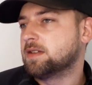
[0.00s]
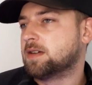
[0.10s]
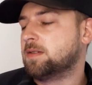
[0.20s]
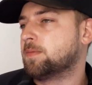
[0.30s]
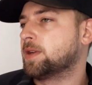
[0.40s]
You
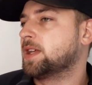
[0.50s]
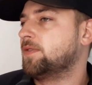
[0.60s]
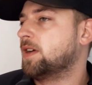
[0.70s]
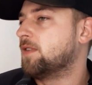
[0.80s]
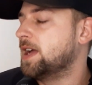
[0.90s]
know, I'm gonna give
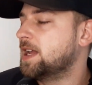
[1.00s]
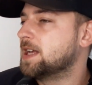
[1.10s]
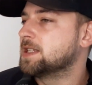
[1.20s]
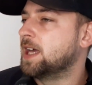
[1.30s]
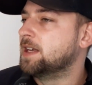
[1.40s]
it a rating out
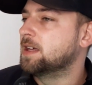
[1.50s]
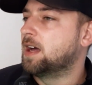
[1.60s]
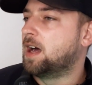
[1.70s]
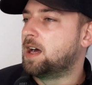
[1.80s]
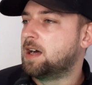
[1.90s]
of 10.
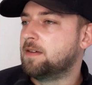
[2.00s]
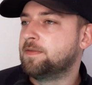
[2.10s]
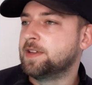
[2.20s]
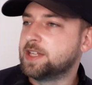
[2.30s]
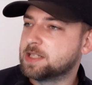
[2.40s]

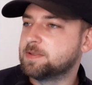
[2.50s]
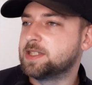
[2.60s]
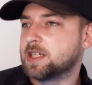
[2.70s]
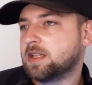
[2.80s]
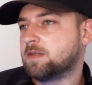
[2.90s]
For this
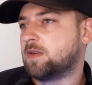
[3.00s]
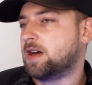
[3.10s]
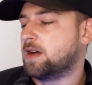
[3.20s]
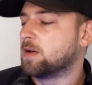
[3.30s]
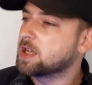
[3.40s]
particular
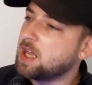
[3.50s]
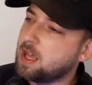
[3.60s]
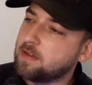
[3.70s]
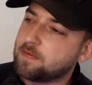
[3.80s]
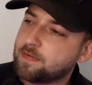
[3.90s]
one, I'll
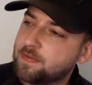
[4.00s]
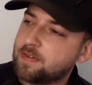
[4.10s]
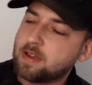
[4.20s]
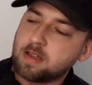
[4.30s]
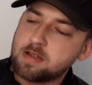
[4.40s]
give